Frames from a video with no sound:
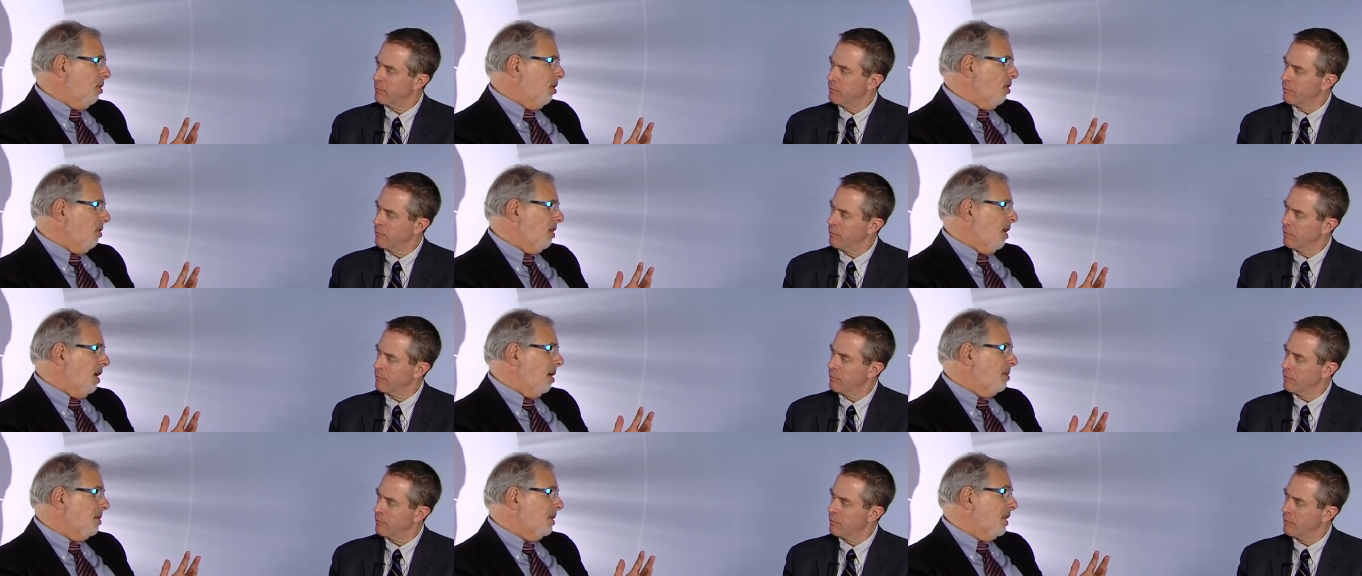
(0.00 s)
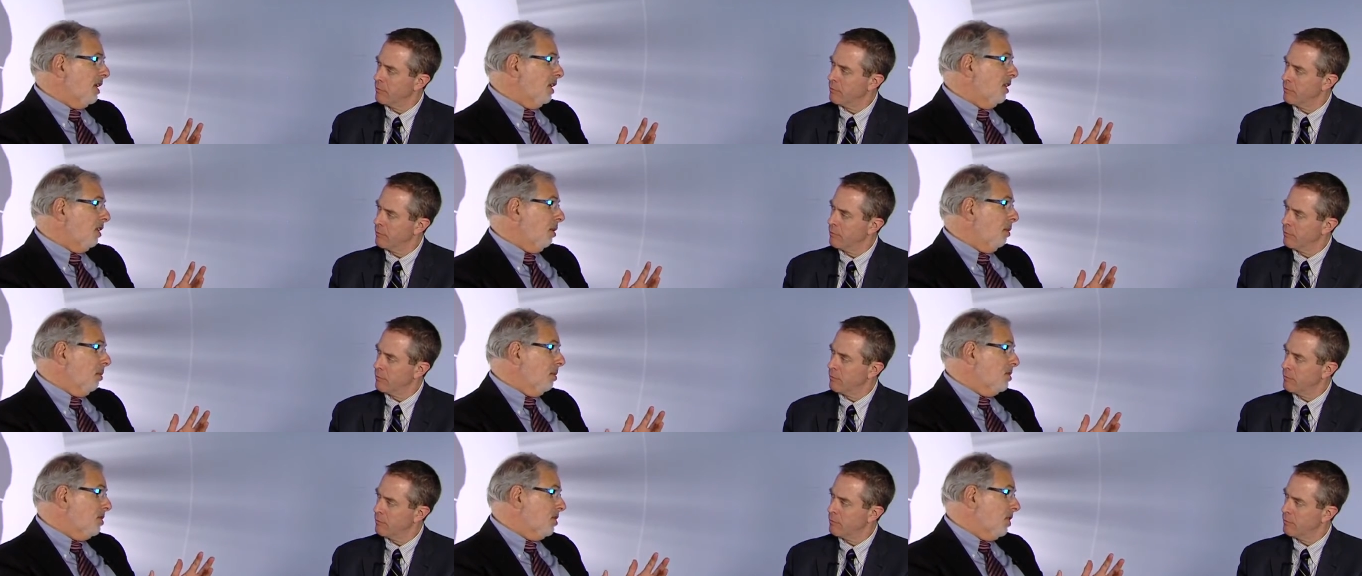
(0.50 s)
Speaker 1: program and the
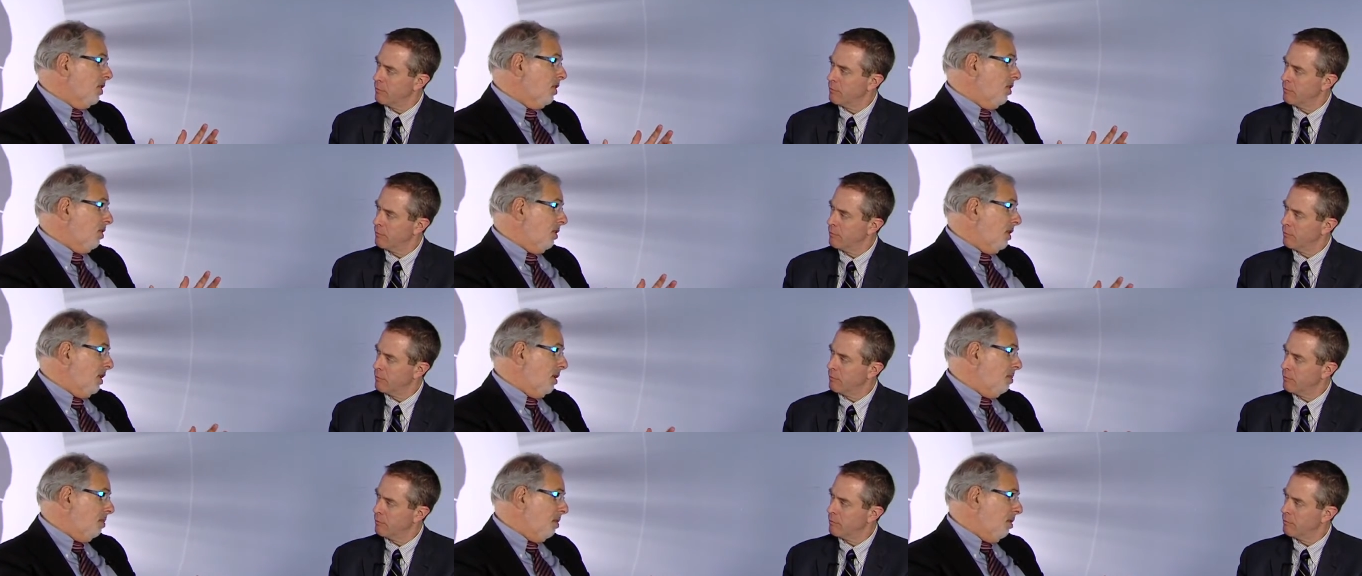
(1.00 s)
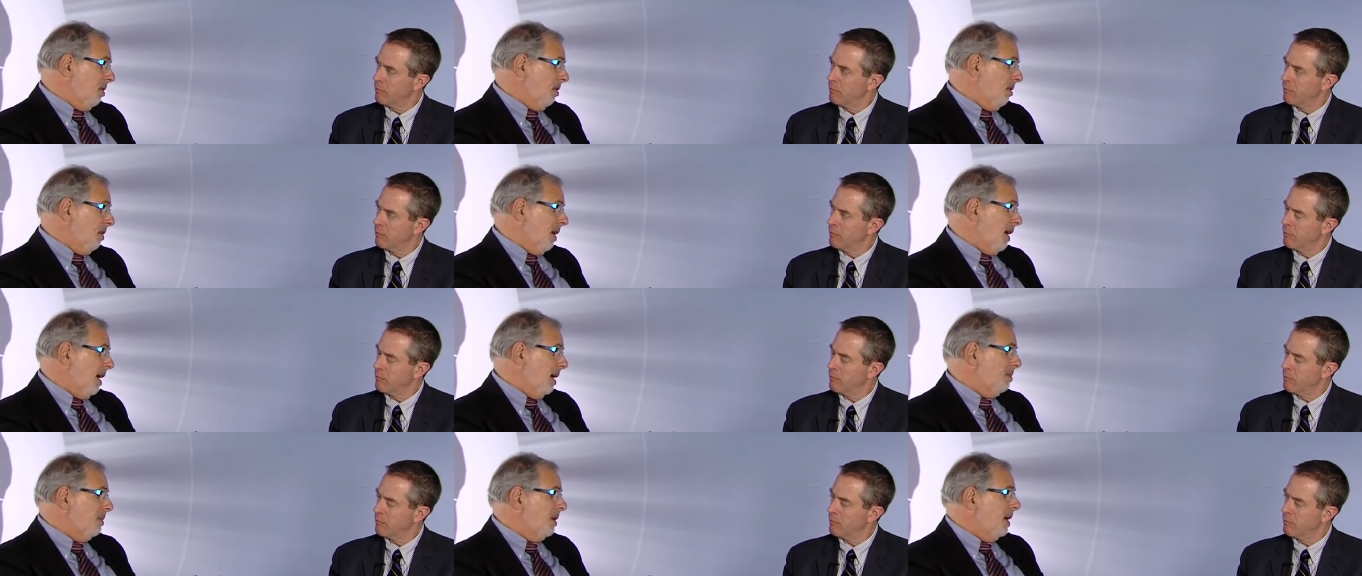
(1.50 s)
global security
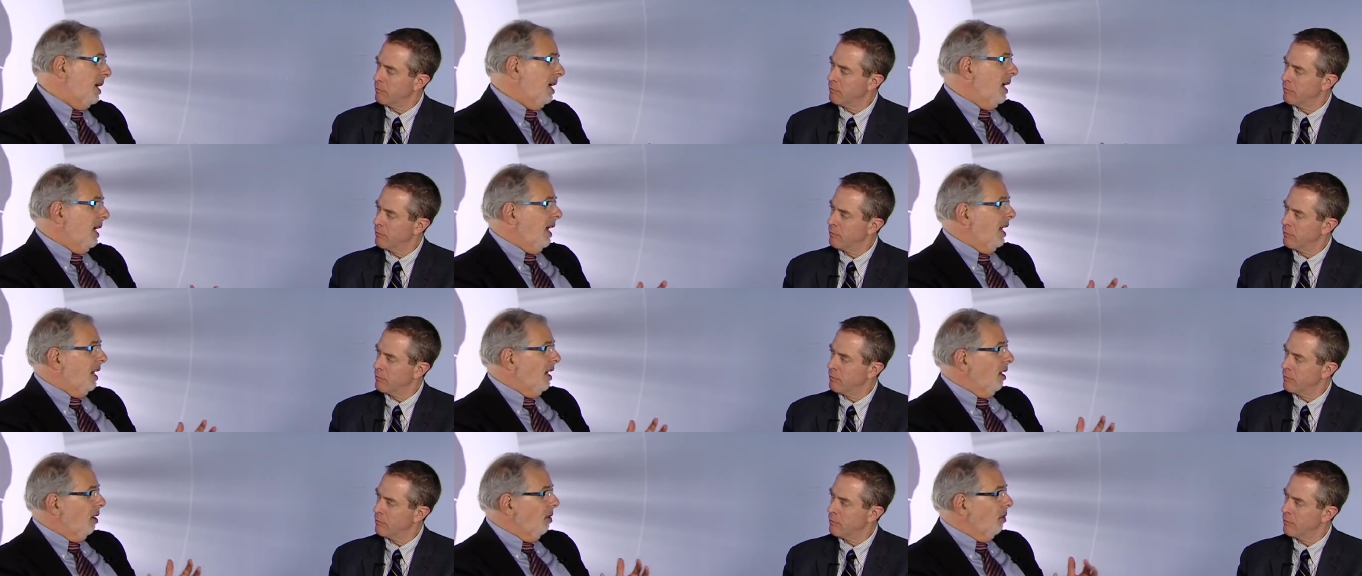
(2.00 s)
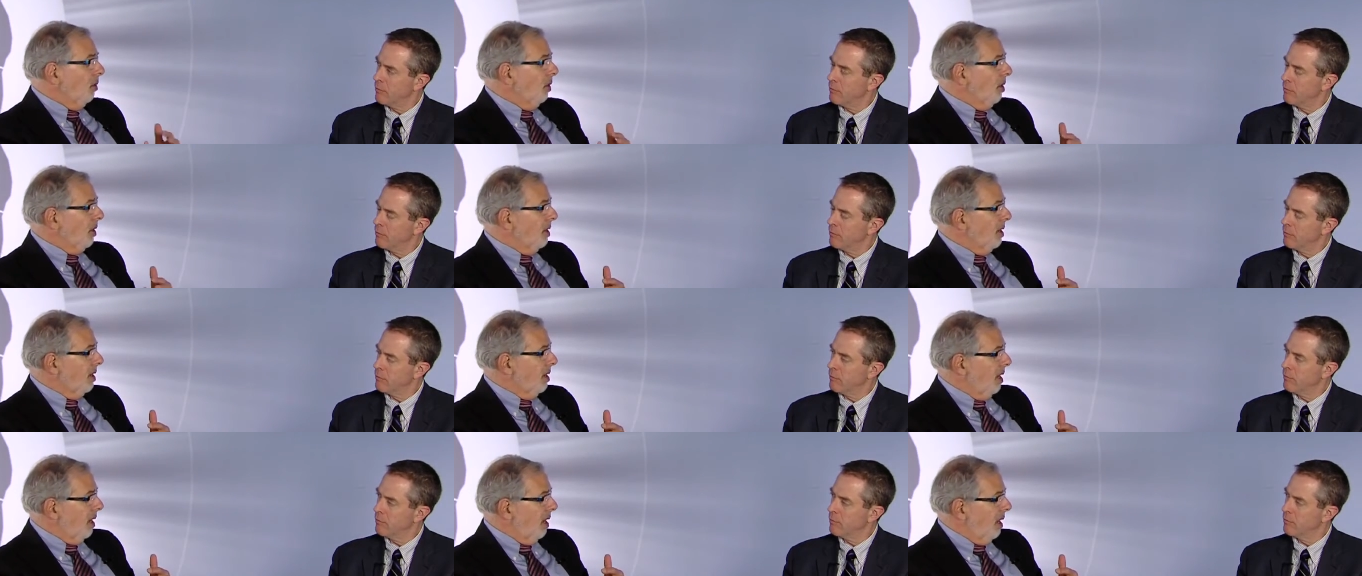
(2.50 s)
program and our
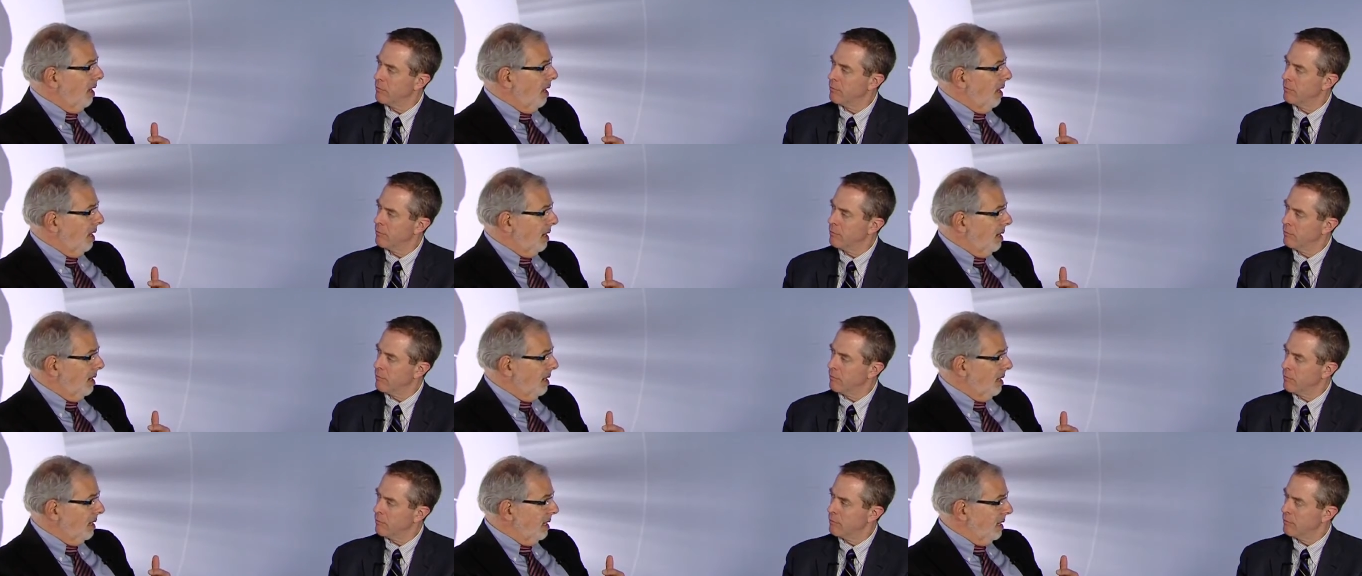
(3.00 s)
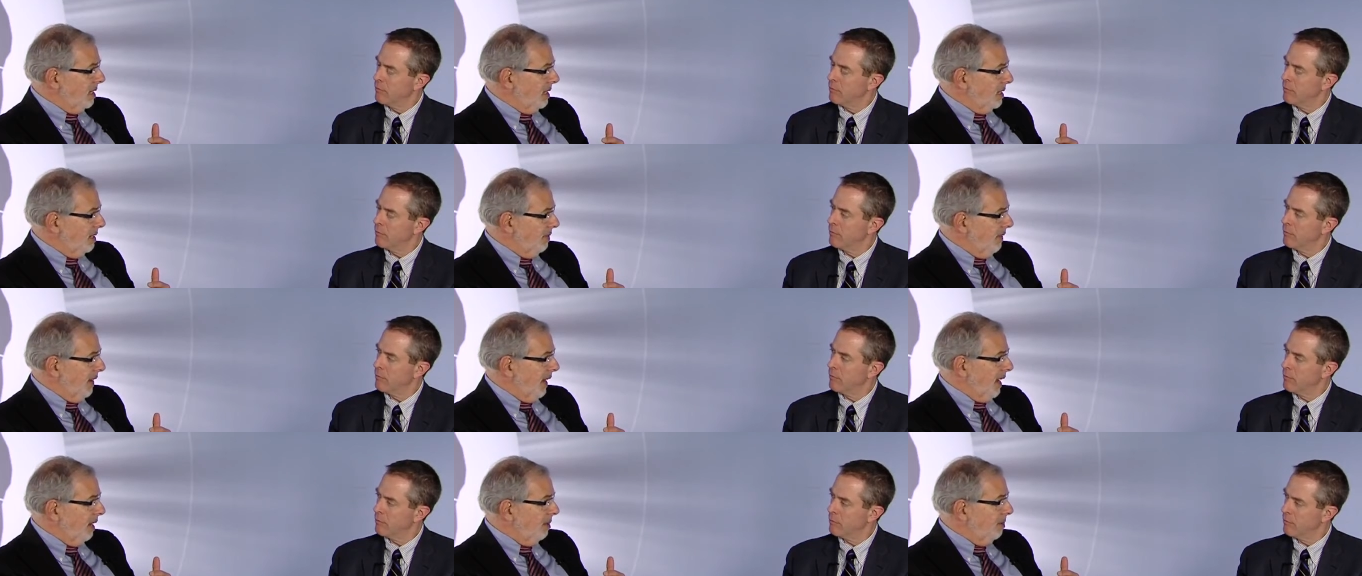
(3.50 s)
work on
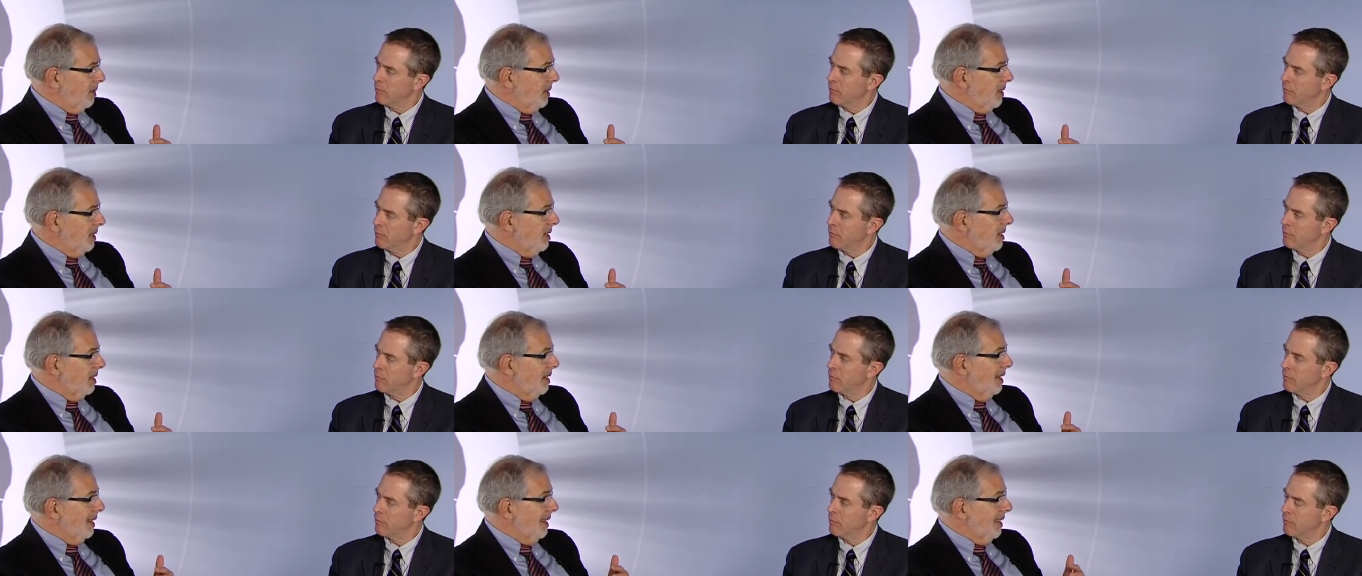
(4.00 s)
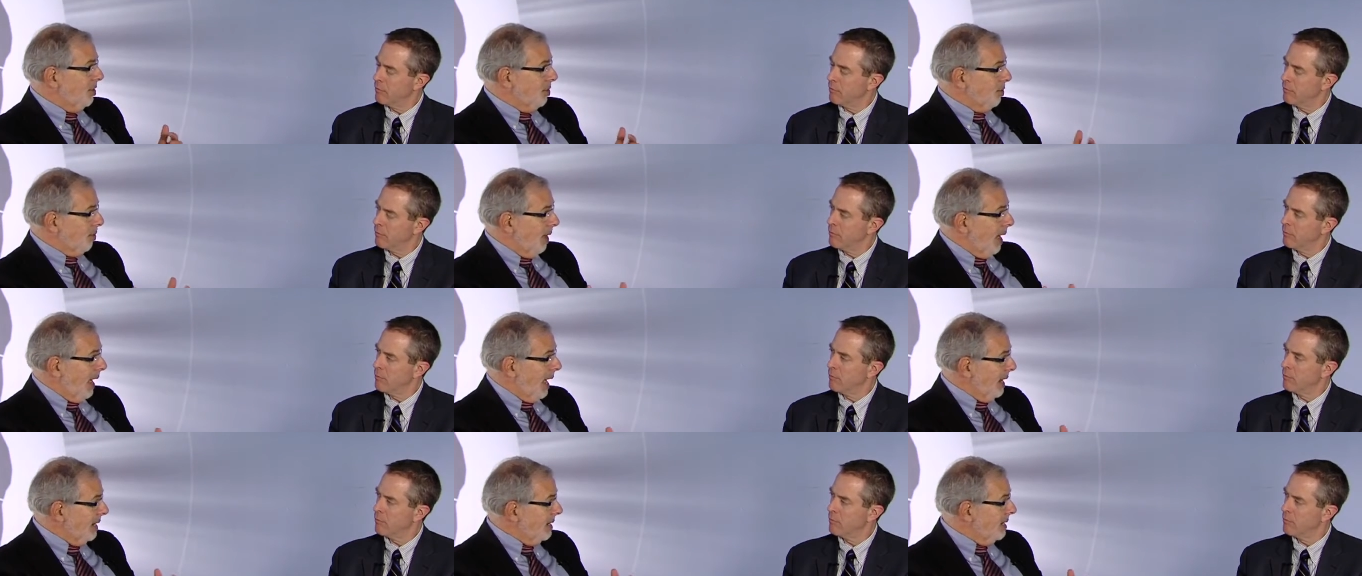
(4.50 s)
development
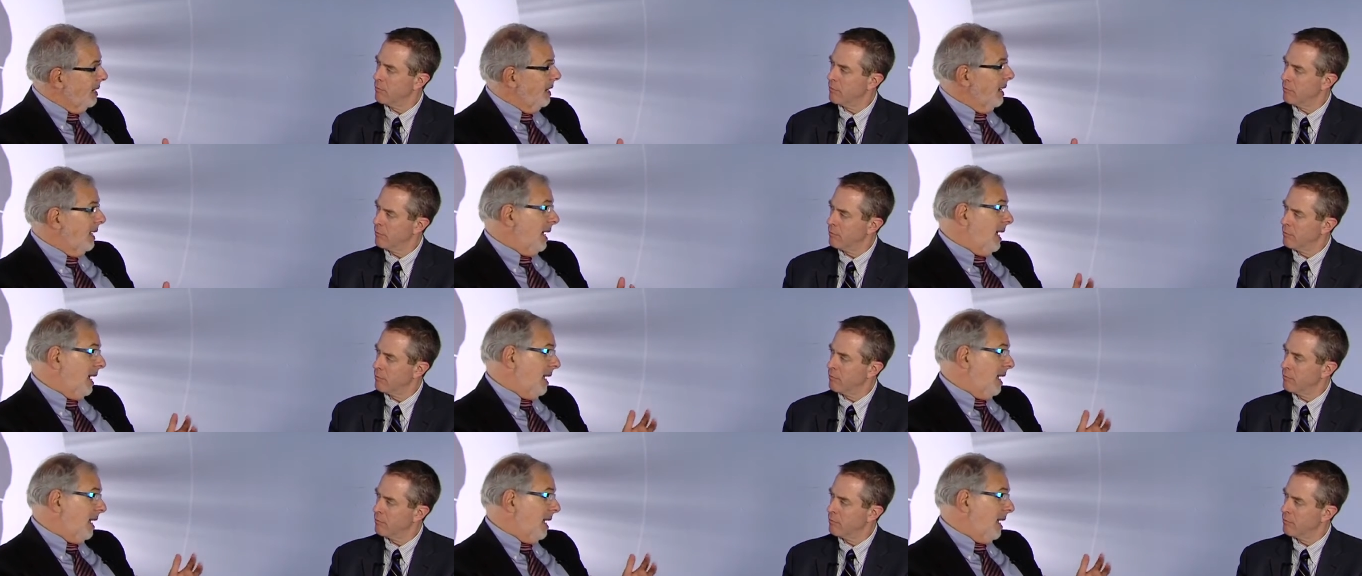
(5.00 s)
interact,